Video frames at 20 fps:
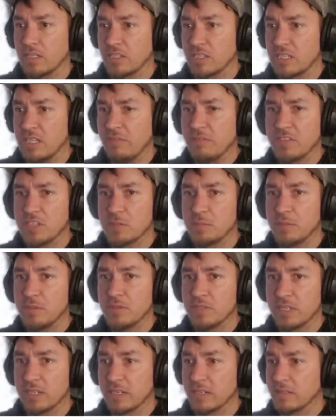I just love this
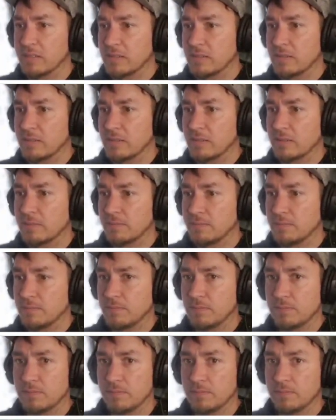music.
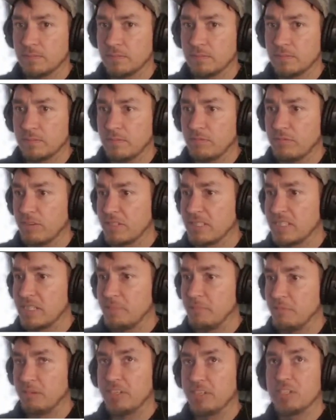
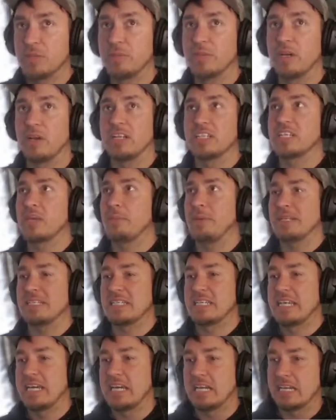Frontier Bridge. Here we go. Let's get
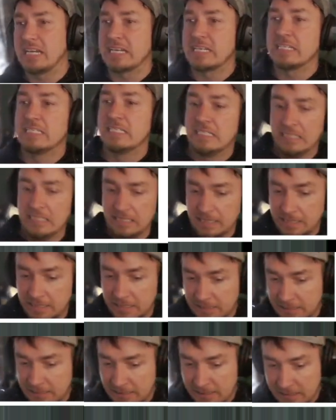back to killing.
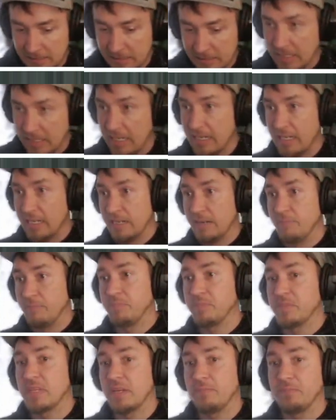
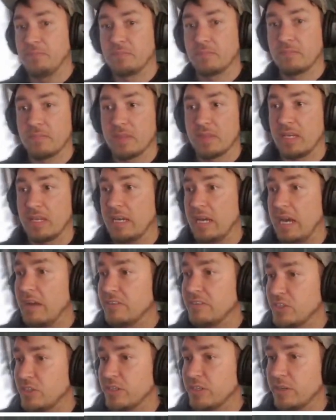
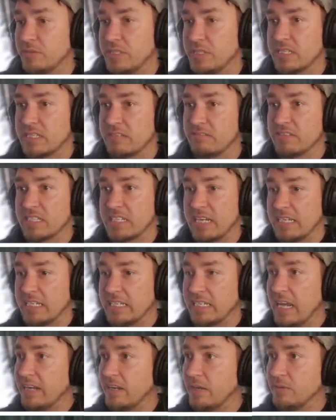As you notice, there isn't
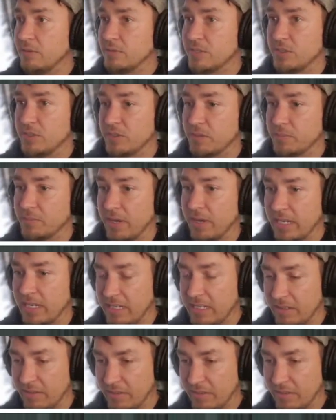any nanos you can buy